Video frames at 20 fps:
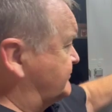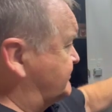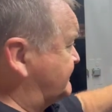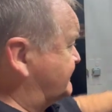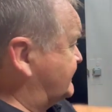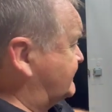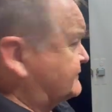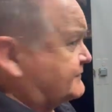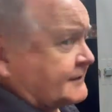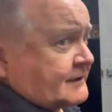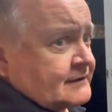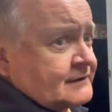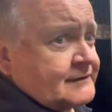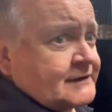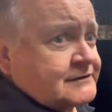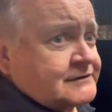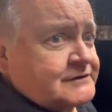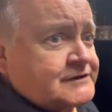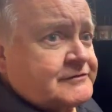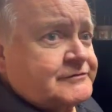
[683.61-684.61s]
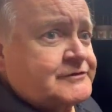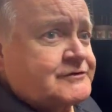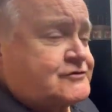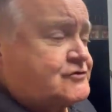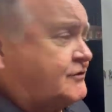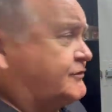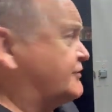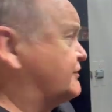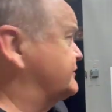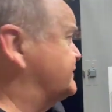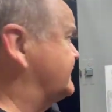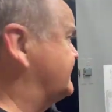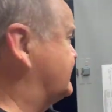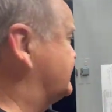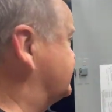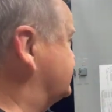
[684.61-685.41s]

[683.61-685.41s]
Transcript: But that's a different story altogether.